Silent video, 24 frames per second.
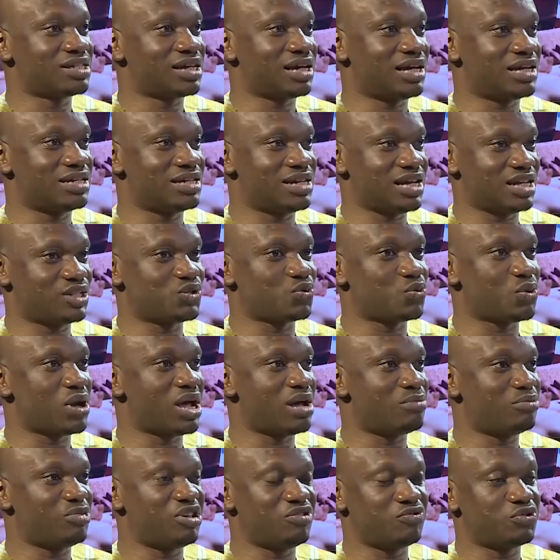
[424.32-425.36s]
And that's why
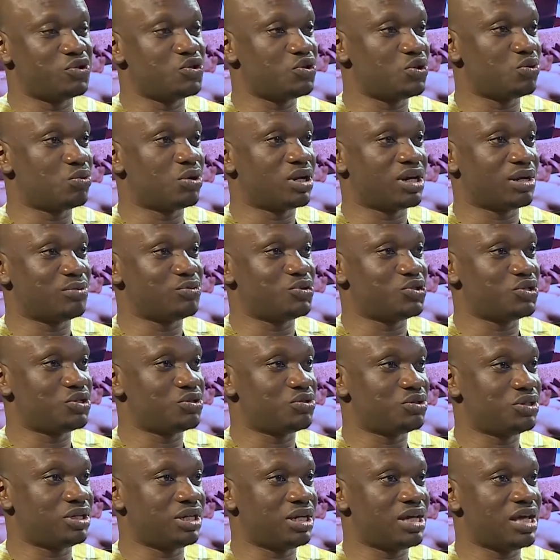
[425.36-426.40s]
I'm even doing what I'm doing
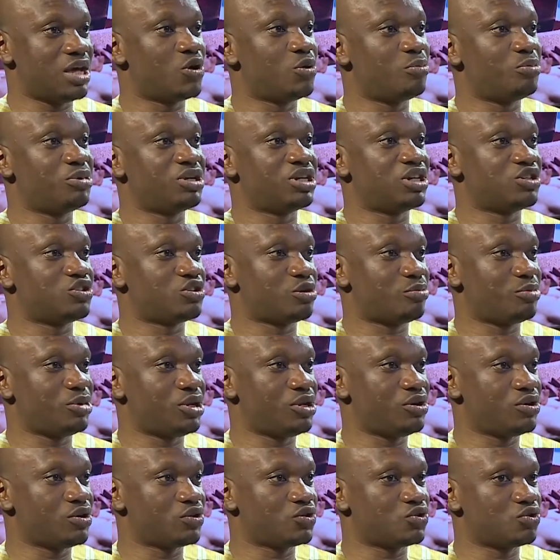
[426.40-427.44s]
today, helping
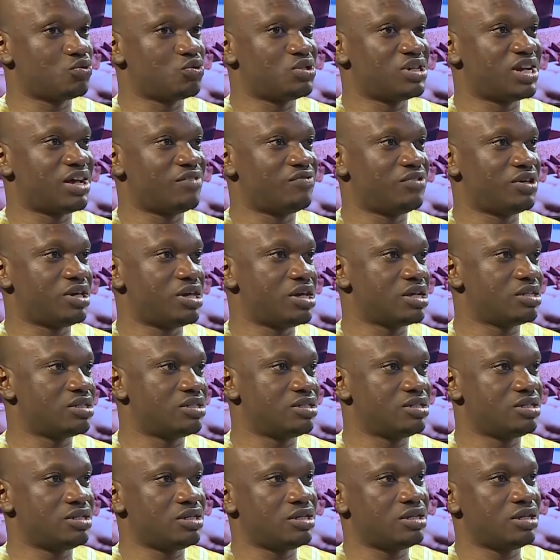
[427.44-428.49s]
entrepreneurs to navigate
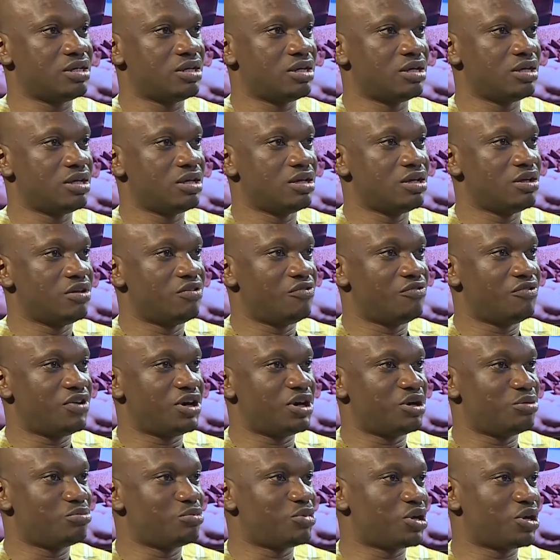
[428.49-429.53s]
the
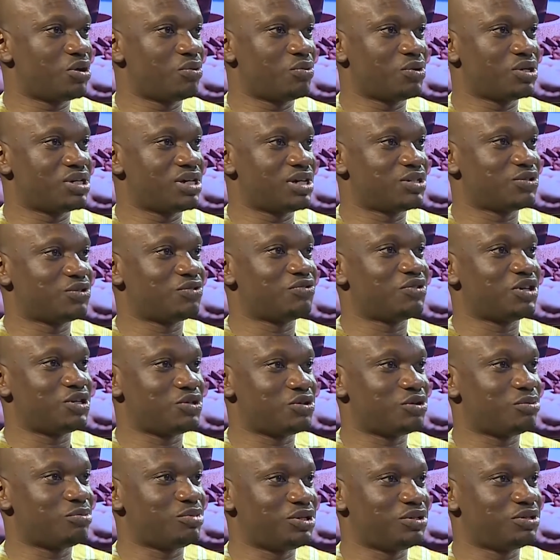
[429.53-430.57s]
very murky waters of
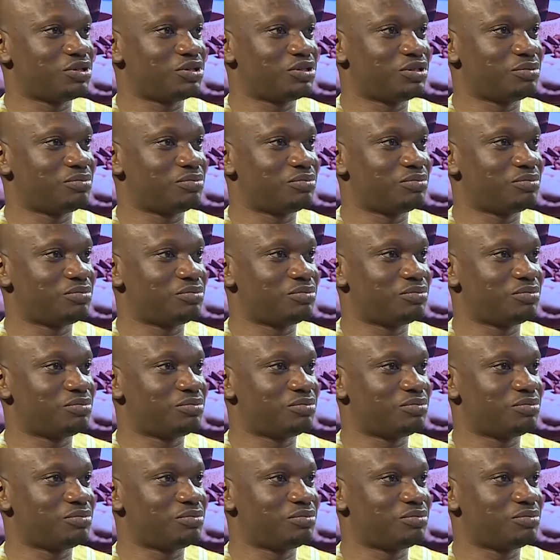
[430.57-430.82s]
entrepreneurship.